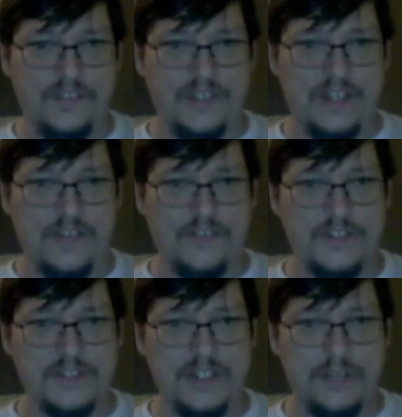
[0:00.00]
every
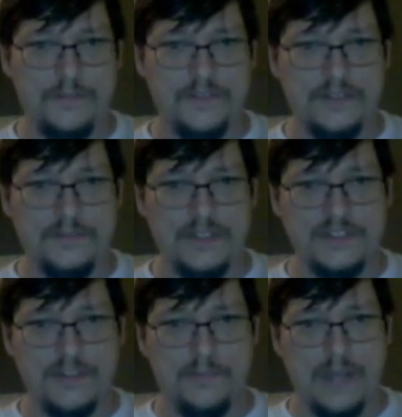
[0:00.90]
step seems like
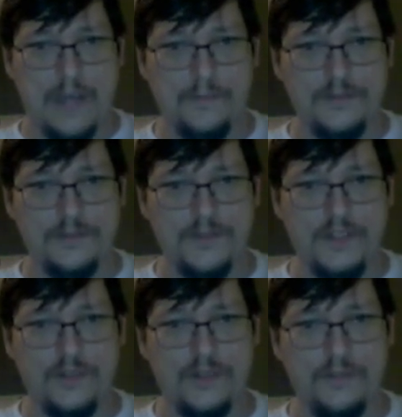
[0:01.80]
something happens with the
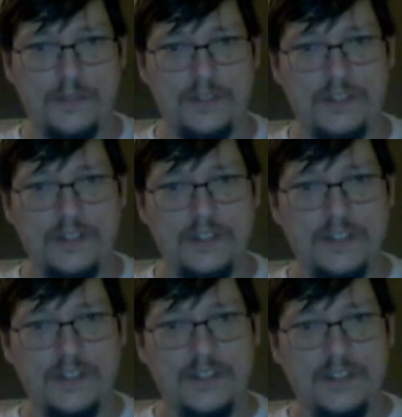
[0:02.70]
equipment,
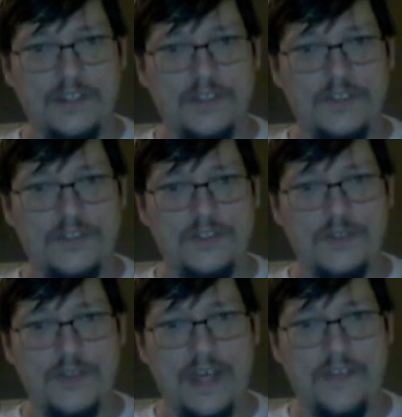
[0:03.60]

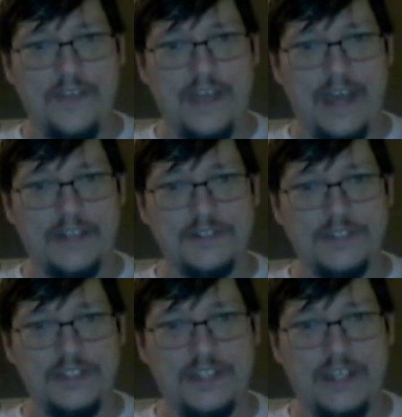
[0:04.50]
so that they
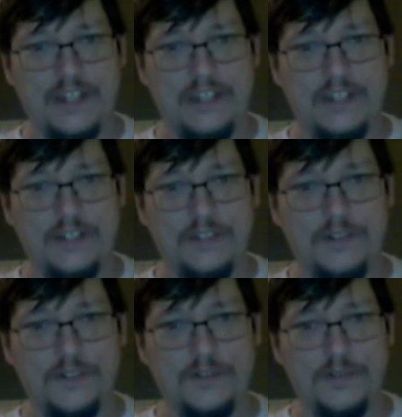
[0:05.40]
actually can't get a
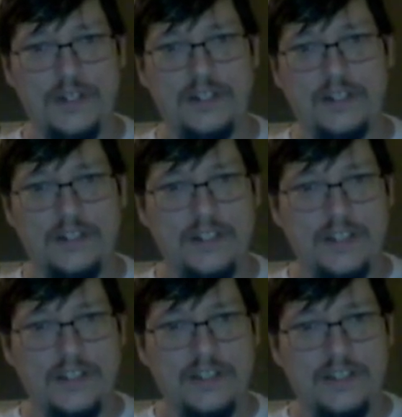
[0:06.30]
good reading.
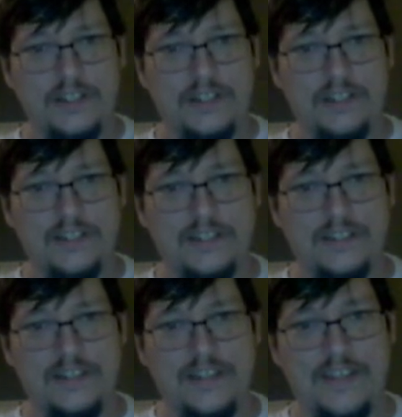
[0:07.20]

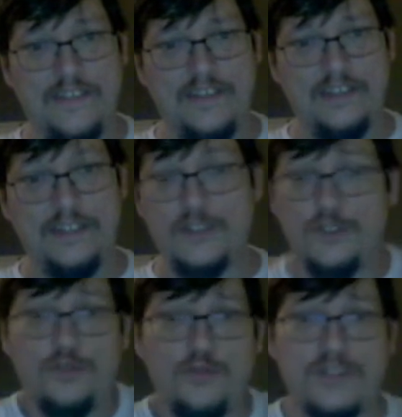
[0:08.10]
And then, as
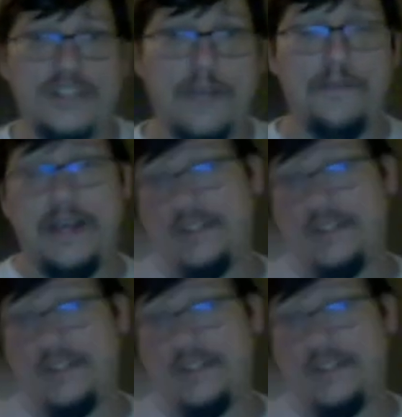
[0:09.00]
soon as that bad